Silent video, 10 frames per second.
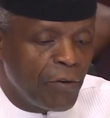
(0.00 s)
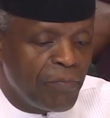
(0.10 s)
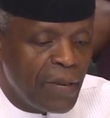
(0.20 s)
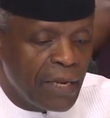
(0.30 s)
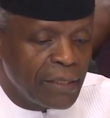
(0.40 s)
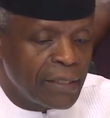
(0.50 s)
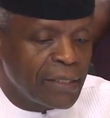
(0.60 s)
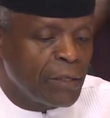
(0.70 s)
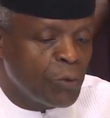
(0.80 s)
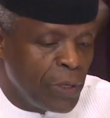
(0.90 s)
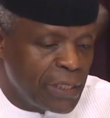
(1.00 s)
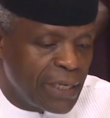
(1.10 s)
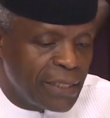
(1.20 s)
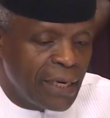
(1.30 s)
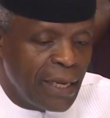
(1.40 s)
of plans
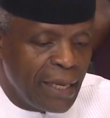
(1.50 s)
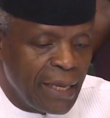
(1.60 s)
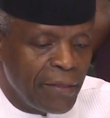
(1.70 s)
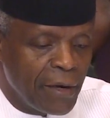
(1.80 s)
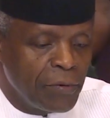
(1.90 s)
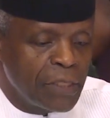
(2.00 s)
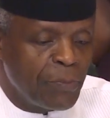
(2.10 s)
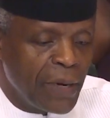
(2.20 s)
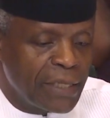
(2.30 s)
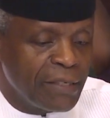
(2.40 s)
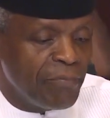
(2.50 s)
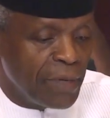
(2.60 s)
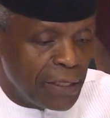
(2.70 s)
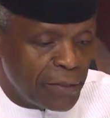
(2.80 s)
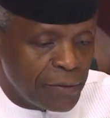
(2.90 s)
situated in their respective
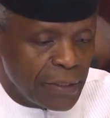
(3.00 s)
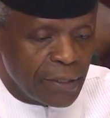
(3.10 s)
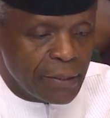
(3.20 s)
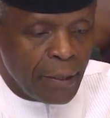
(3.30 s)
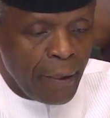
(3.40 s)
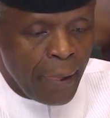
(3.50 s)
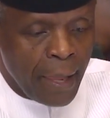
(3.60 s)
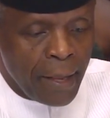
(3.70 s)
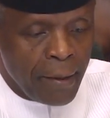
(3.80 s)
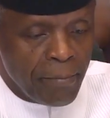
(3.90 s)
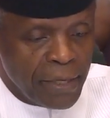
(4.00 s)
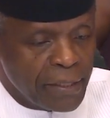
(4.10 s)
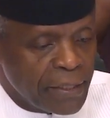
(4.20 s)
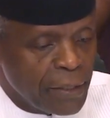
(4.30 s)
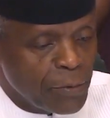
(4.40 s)
ministries.
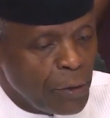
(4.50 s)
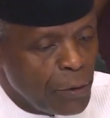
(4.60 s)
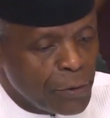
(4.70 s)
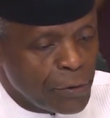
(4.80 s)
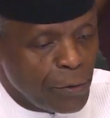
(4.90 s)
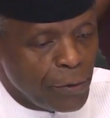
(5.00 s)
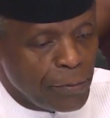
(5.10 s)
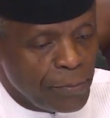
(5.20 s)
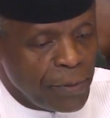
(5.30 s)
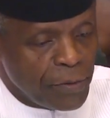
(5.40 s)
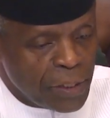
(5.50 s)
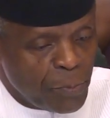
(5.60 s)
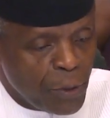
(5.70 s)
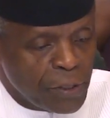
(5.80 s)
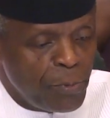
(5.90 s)
Ministers will also be
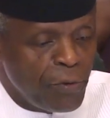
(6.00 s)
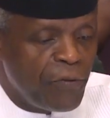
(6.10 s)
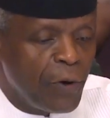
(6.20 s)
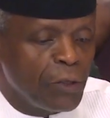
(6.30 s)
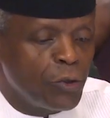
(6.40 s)
responsible for